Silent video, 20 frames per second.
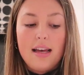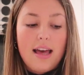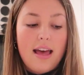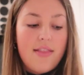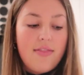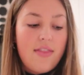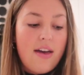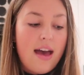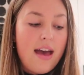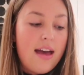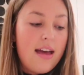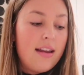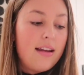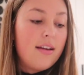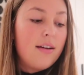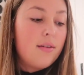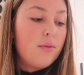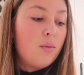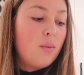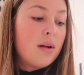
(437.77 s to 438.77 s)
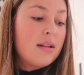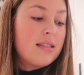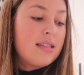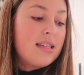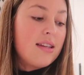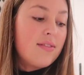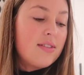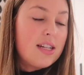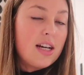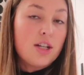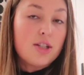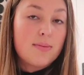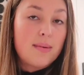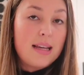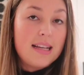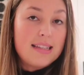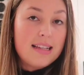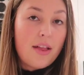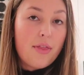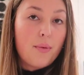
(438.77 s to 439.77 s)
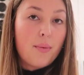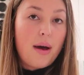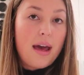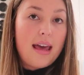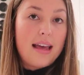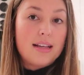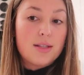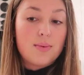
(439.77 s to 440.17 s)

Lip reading: and then once Steven tells me he's on the way